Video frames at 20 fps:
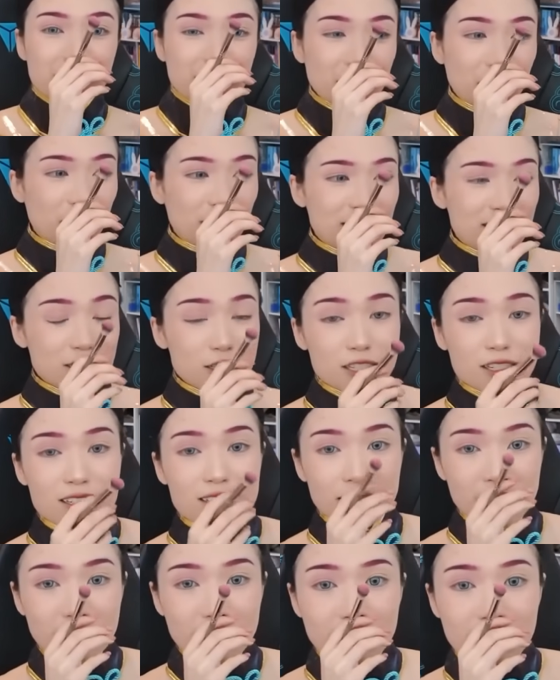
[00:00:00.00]
which is
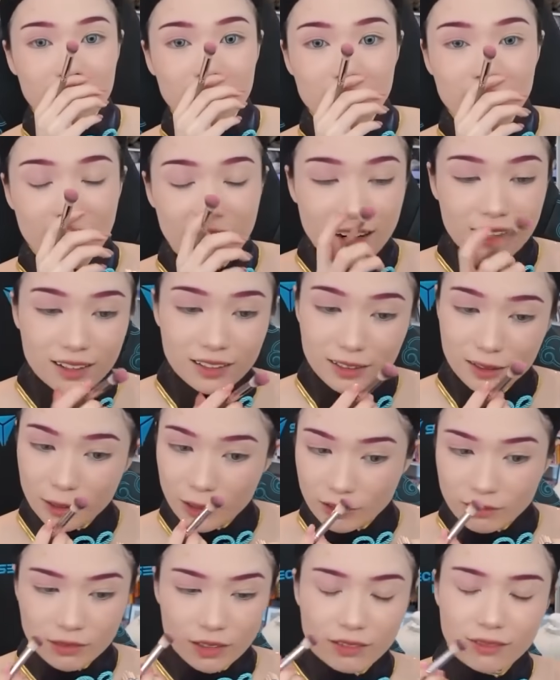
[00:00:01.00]
still younger,
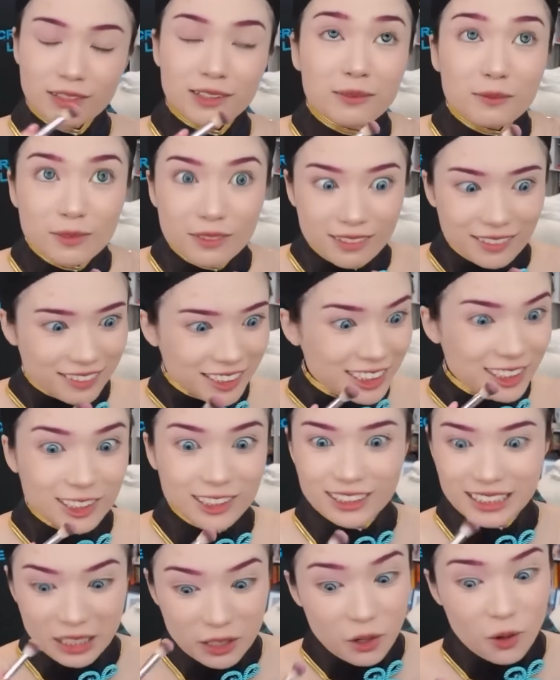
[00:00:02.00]
or which is
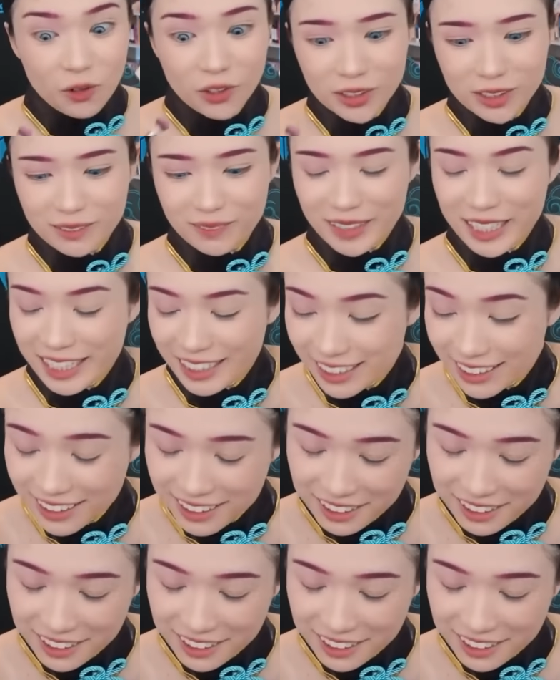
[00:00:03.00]
still older than me,